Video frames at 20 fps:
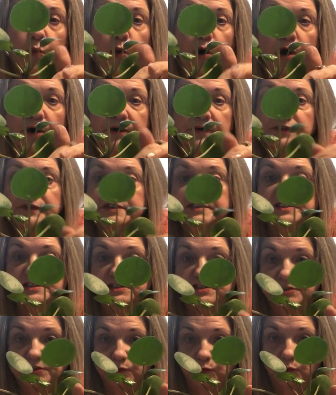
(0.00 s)
water this
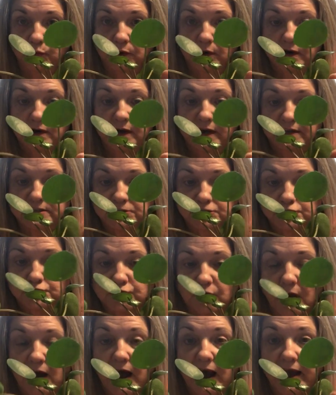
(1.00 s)
to where it's
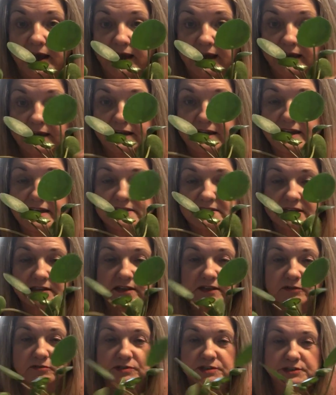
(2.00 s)
dry. It needs a
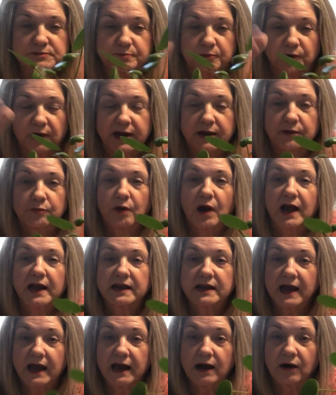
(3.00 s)
little spray right
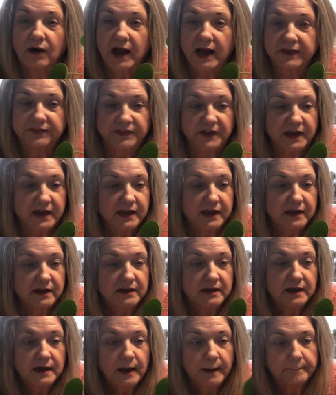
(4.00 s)
now, I think.
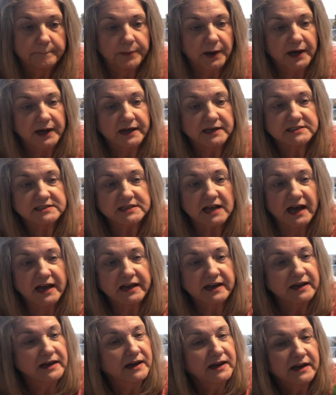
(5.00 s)
But
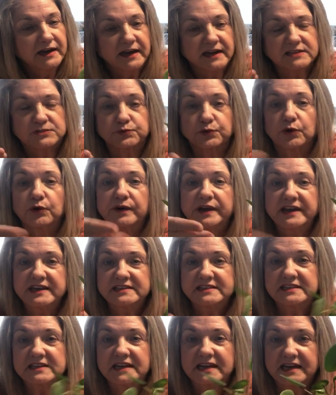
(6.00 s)
it's real
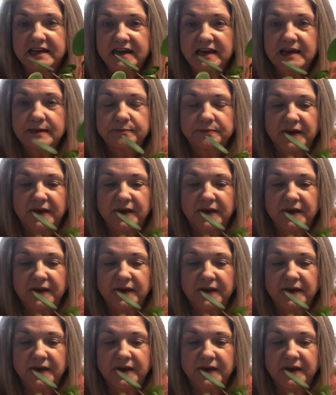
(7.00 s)
easy to keep,